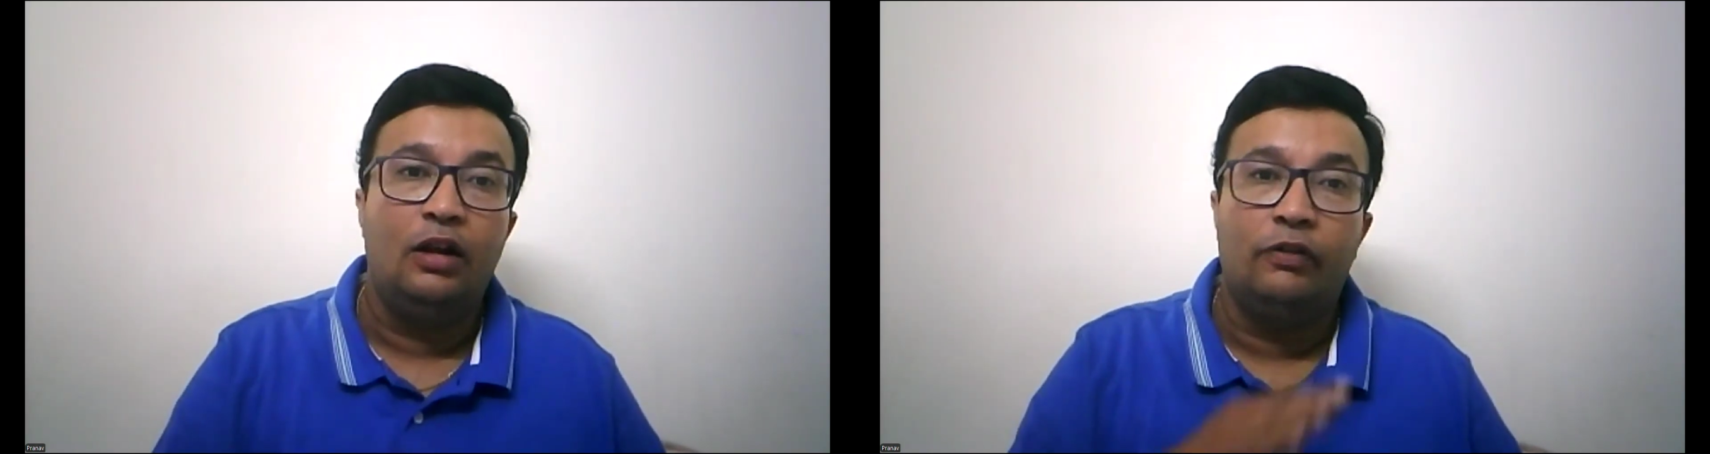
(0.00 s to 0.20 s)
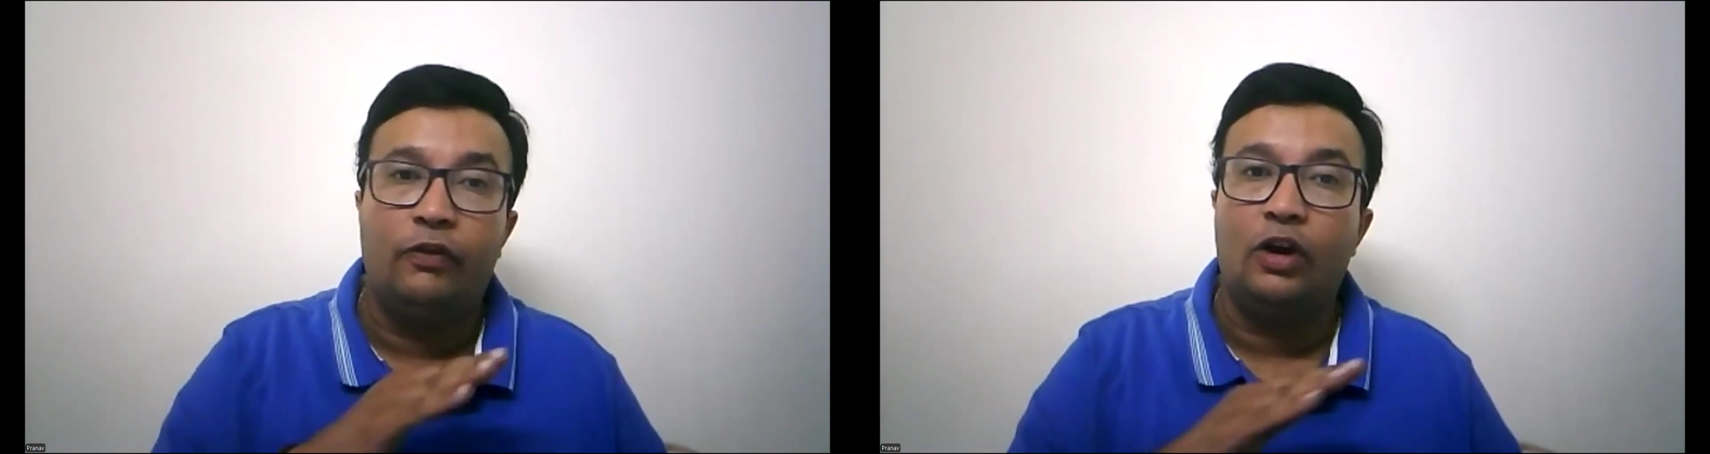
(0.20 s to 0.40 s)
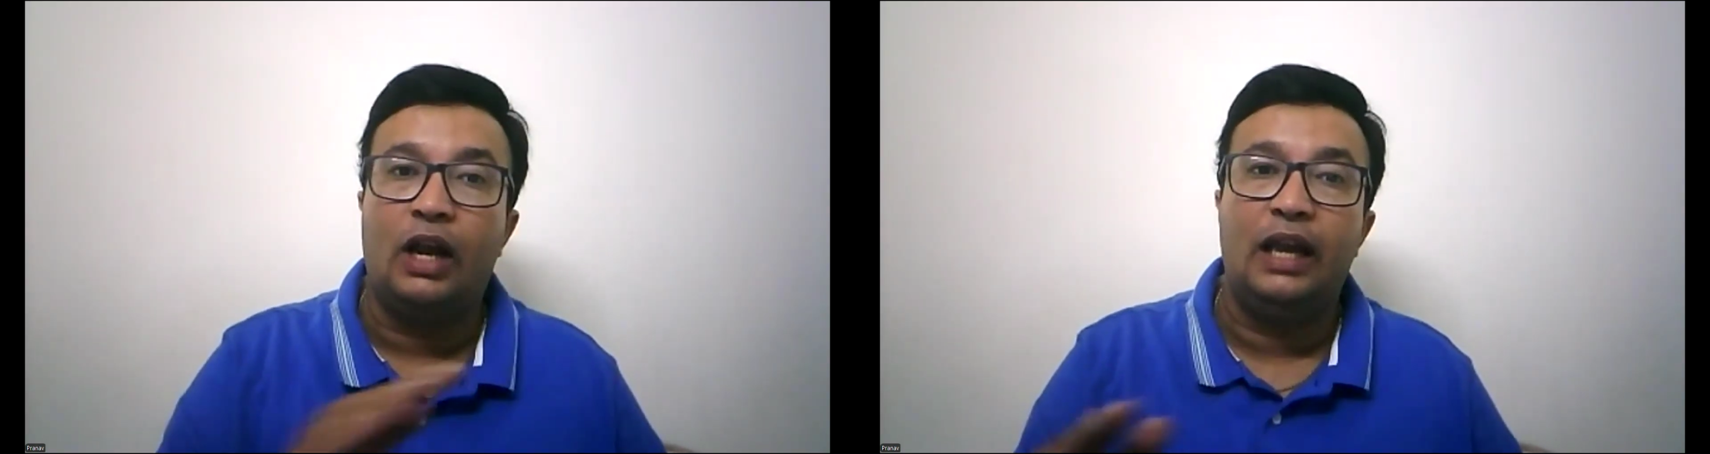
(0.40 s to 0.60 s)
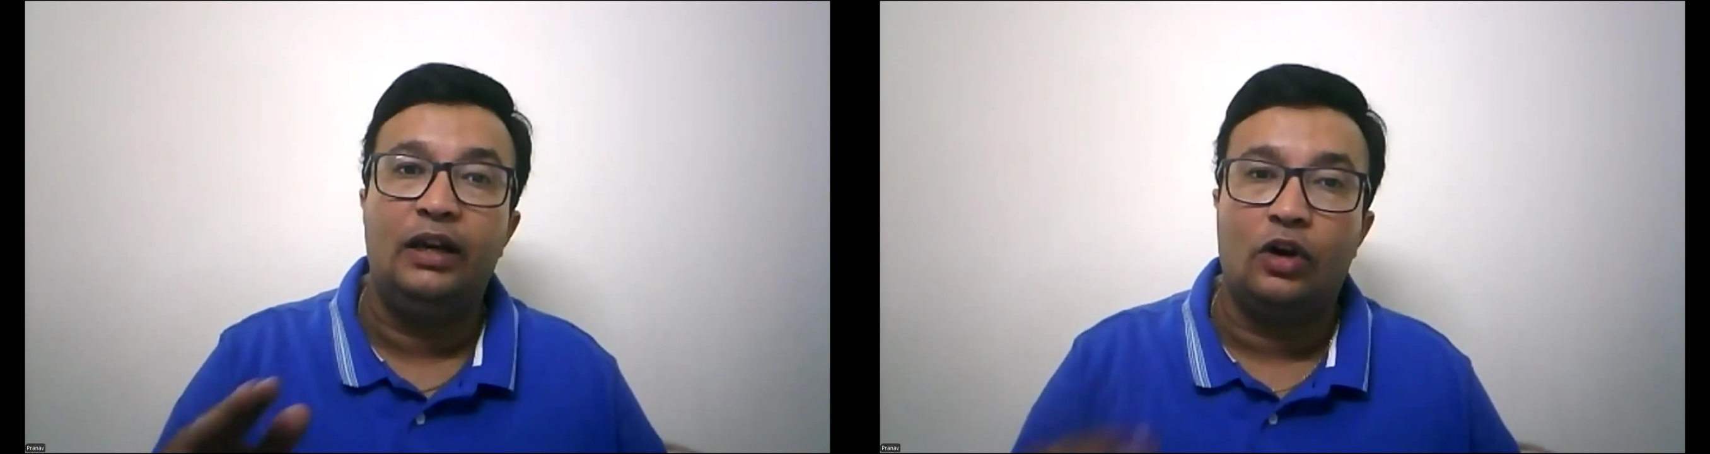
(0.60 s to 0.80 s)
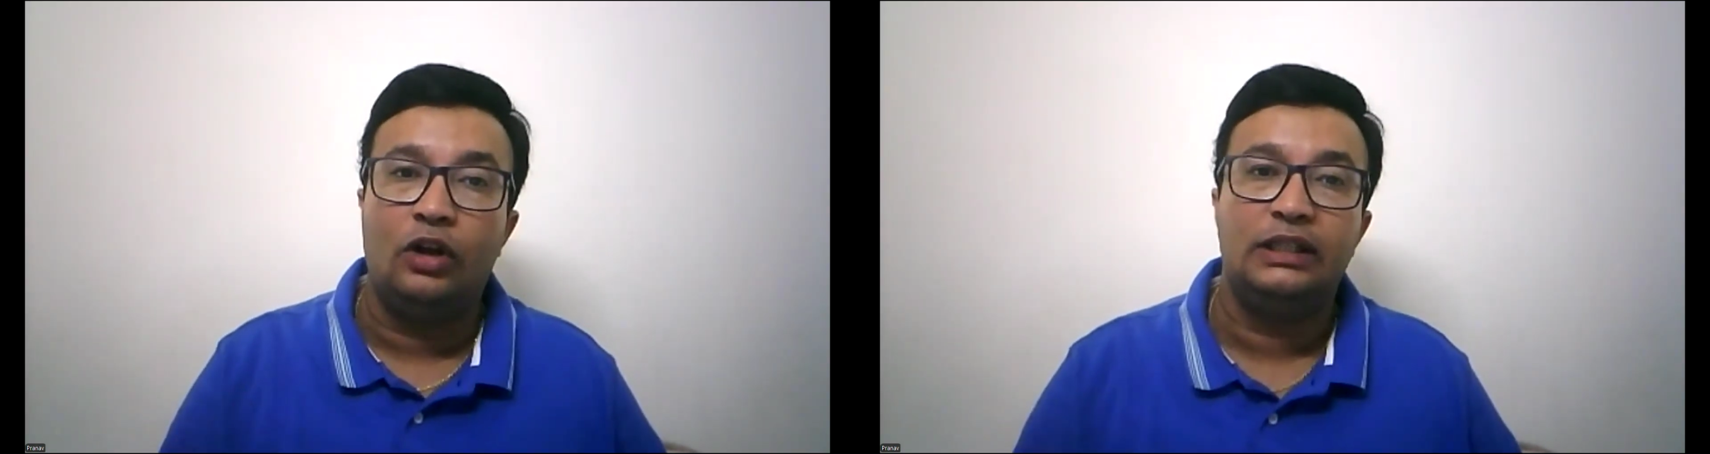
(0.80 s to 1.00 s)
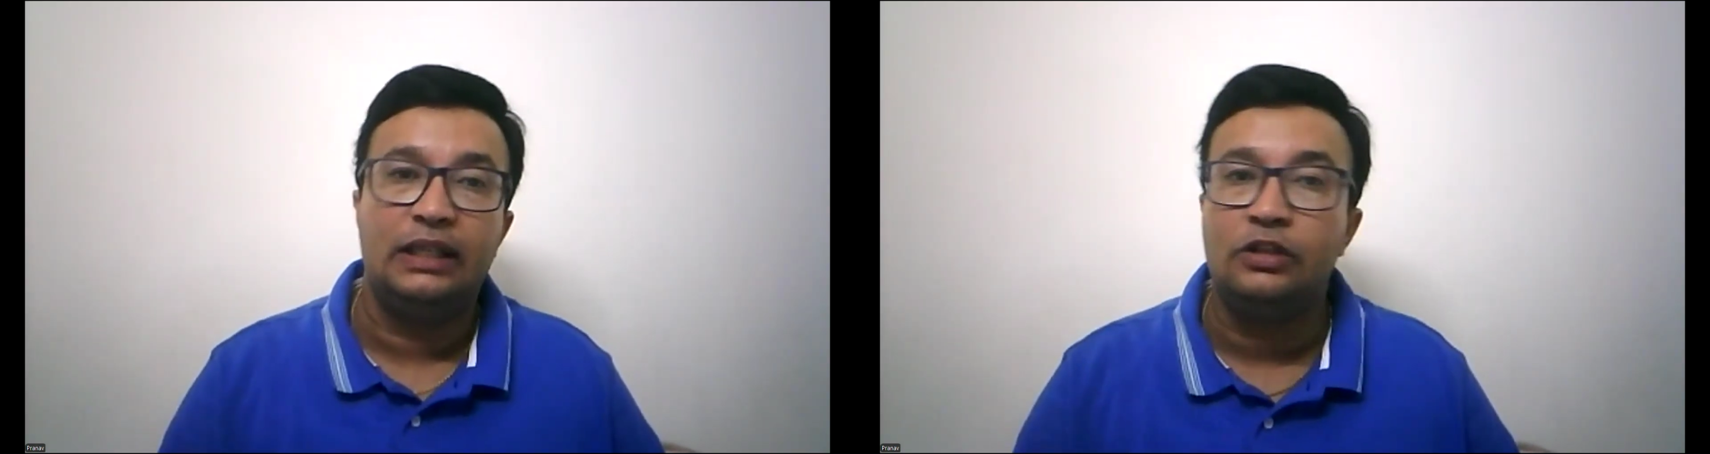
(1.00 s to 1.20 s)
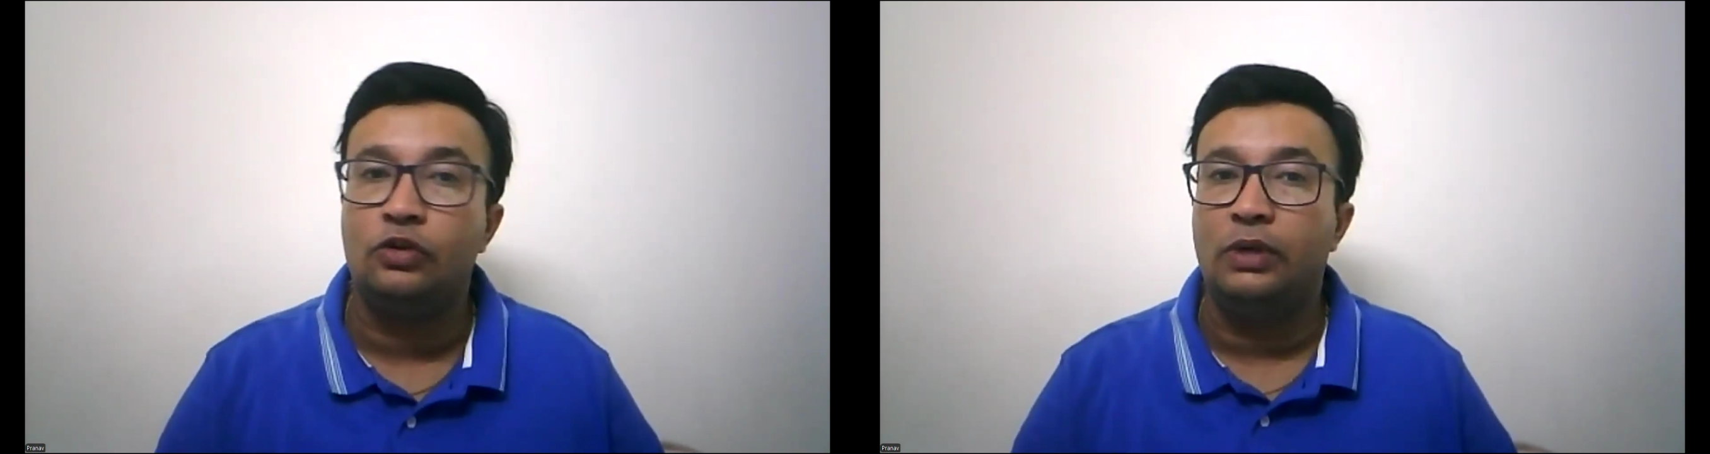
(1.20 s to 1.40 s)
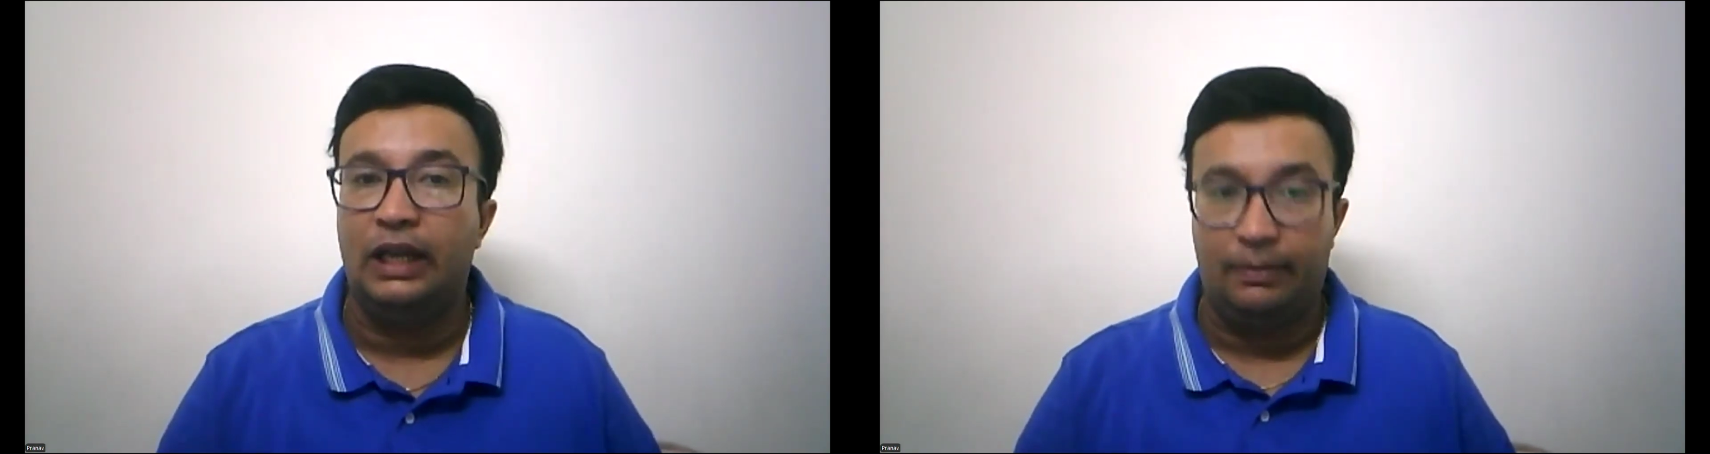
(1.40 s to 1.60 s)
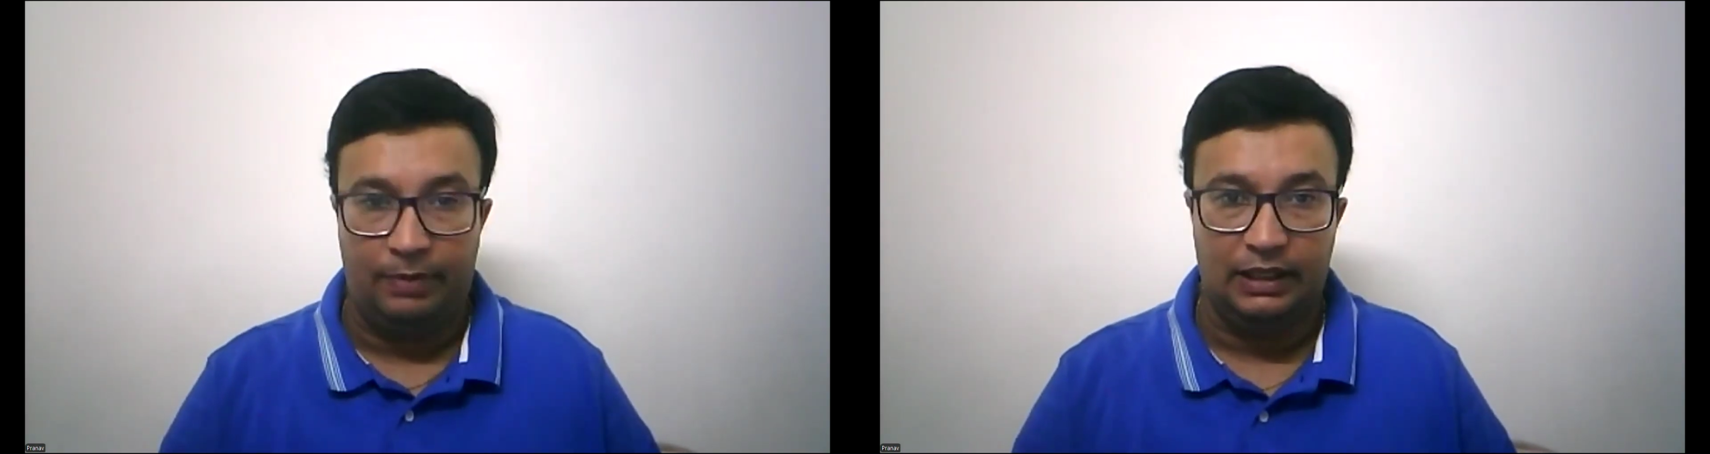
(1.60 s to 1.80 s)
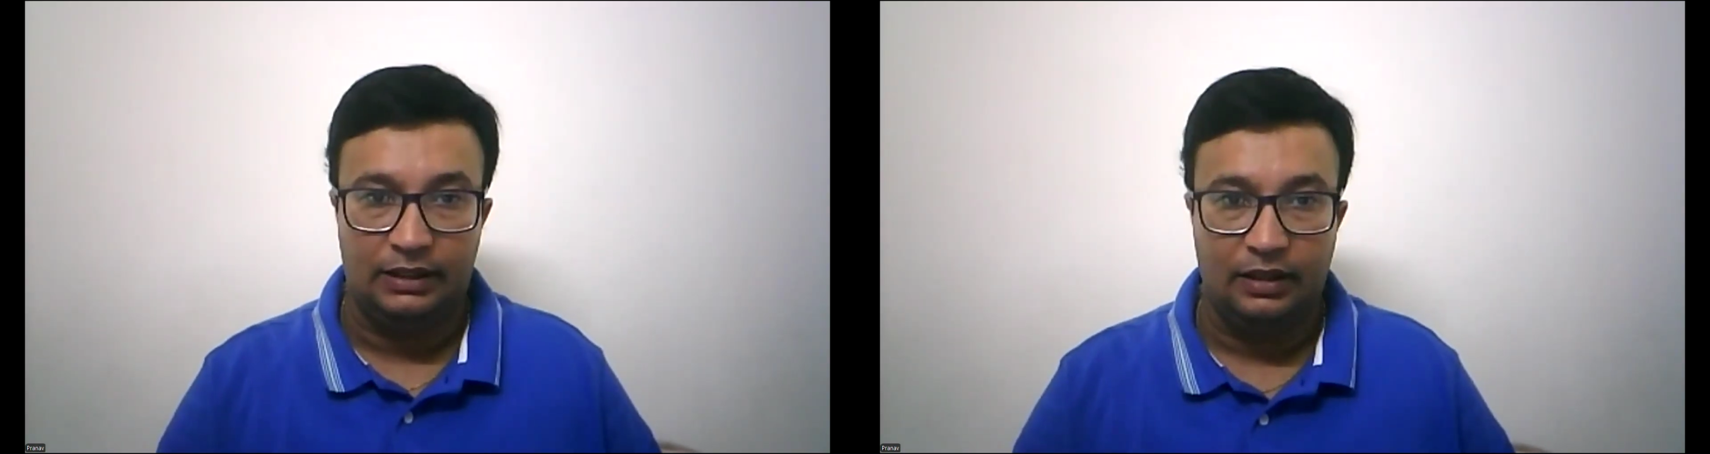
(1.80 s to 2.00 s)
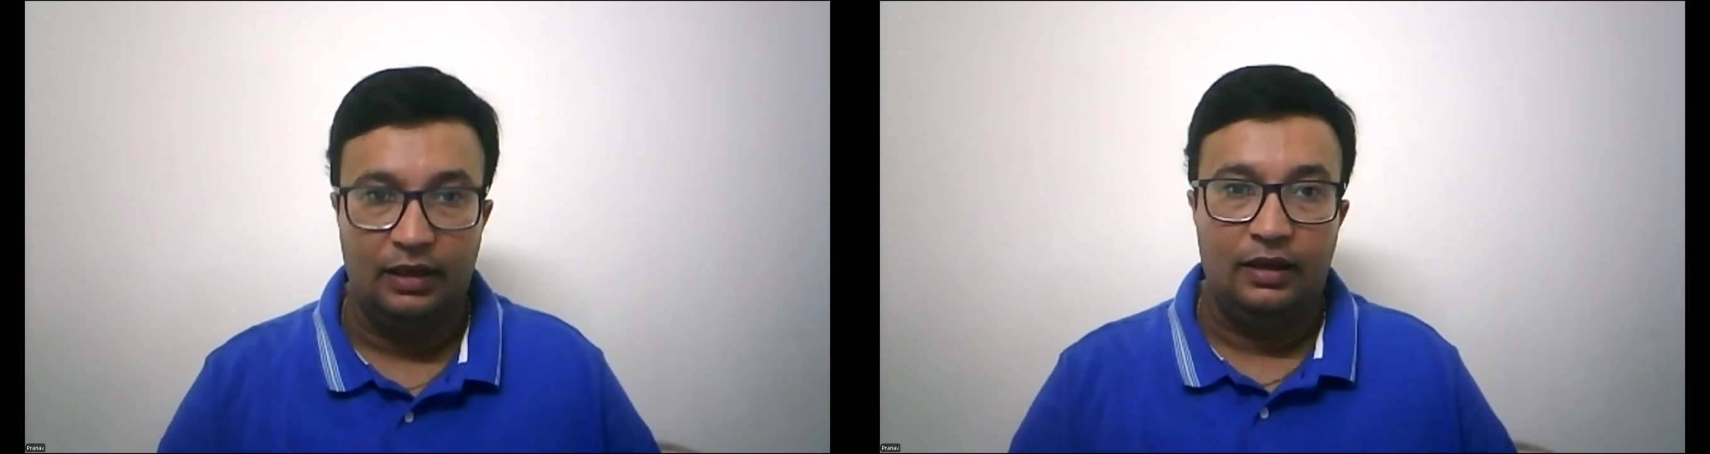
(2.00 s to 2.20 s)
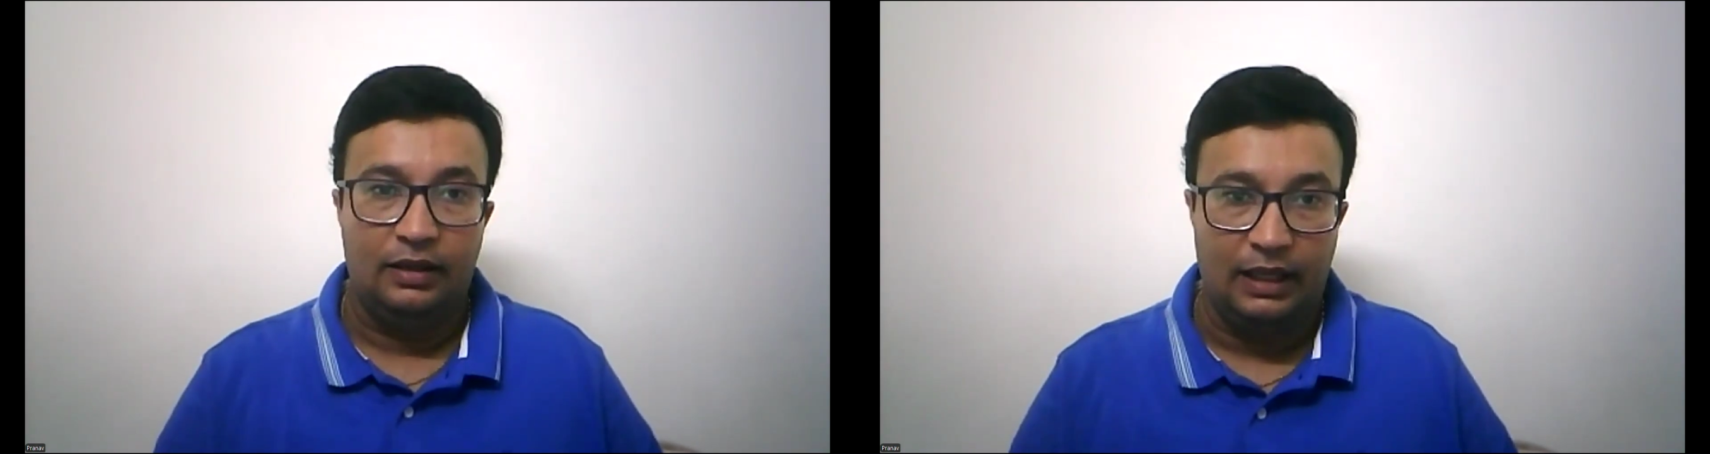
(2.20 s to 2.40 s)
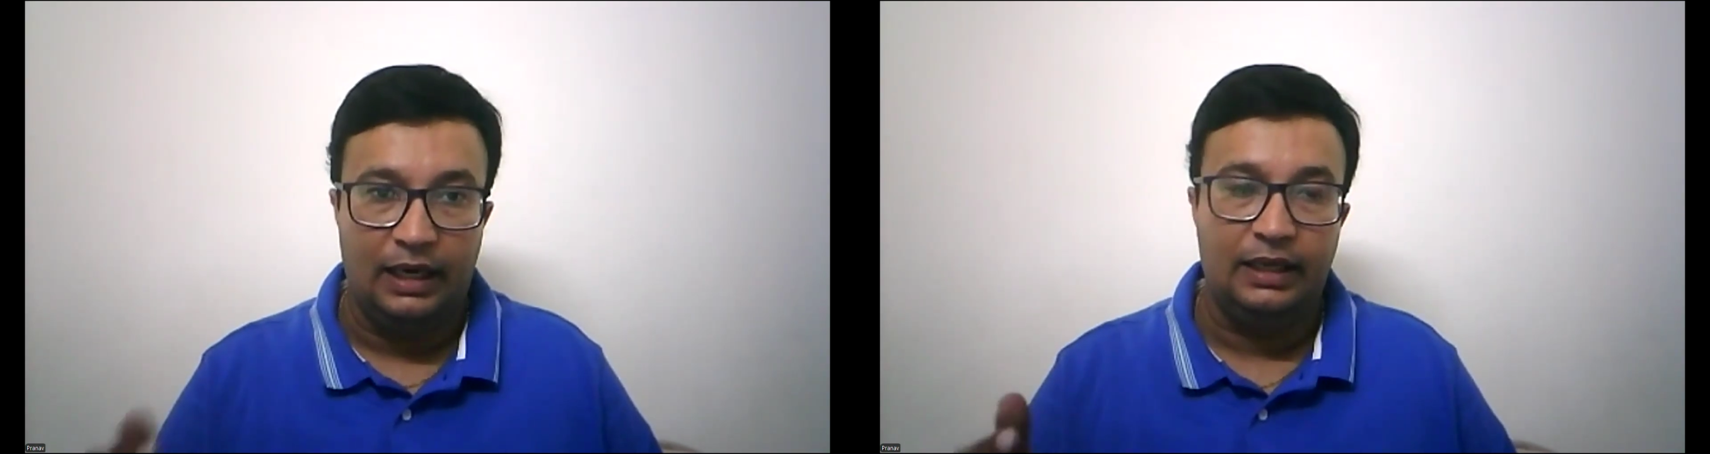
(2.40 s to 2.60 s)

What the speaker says: for hydrolysis to take place. That